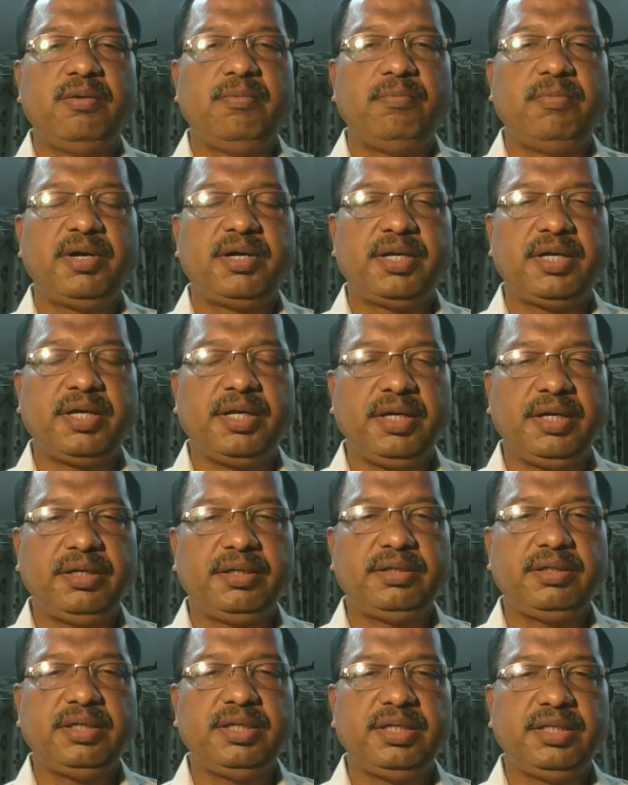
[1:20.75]
but
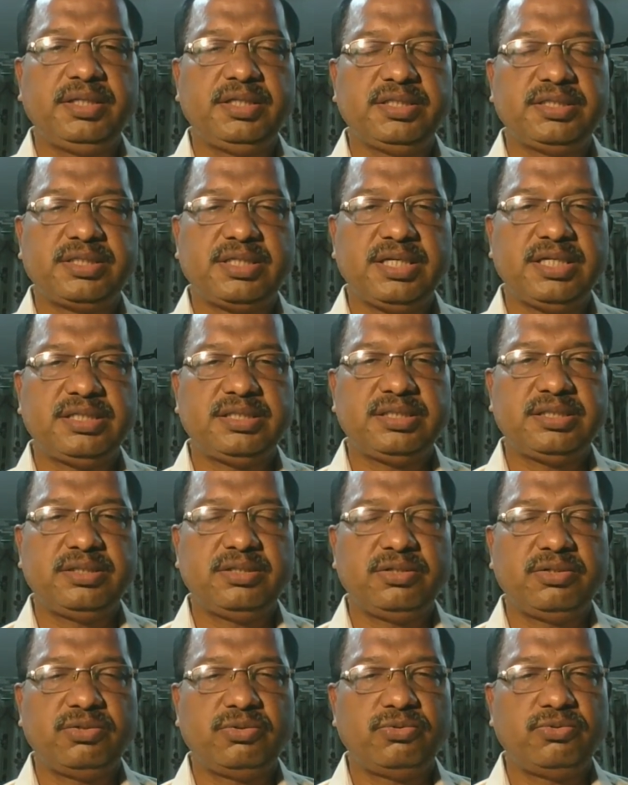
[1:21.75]
here in this case
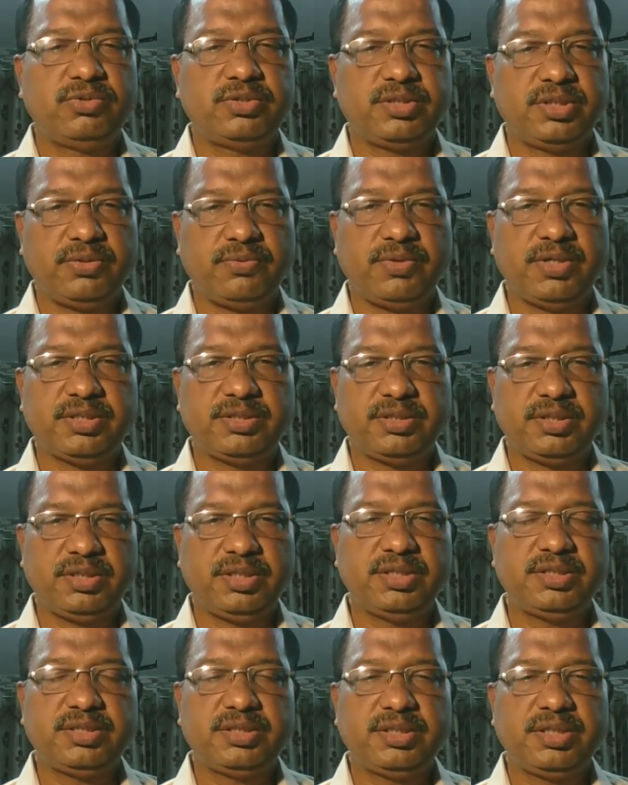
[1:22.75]
the rules regulation
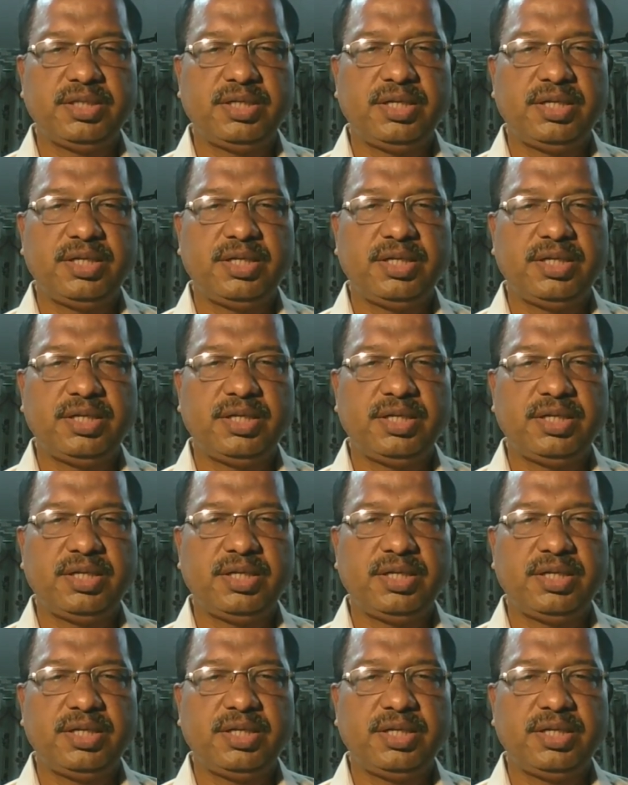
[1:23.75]
is